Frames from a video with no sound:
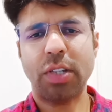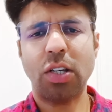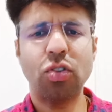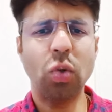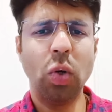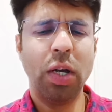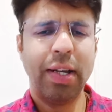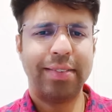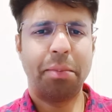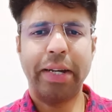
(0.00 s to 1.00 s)
So
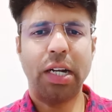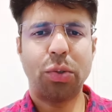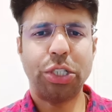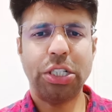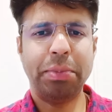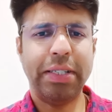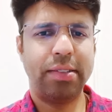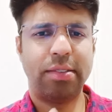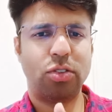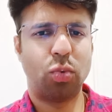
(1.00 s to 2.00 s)
somebody can question me,
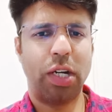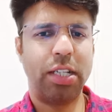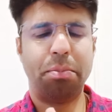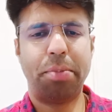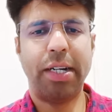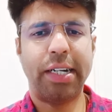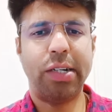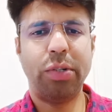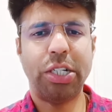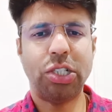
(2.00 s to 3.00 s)
is this only in the
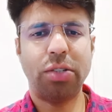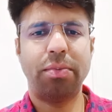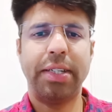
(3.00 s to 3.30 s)
predictive nature?